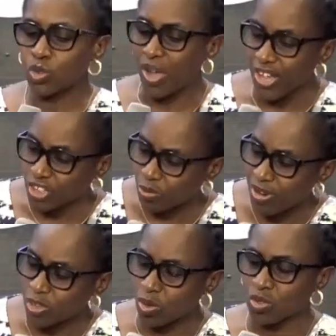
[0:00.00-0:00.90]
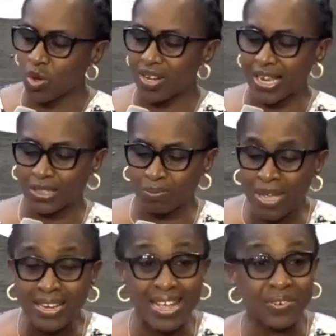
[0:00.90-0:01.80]
to experience what God has
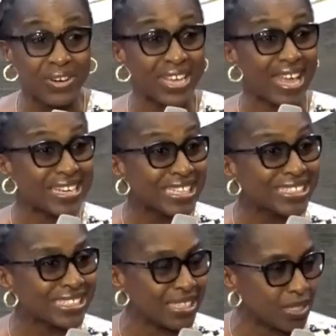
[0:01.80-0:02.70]
made a reality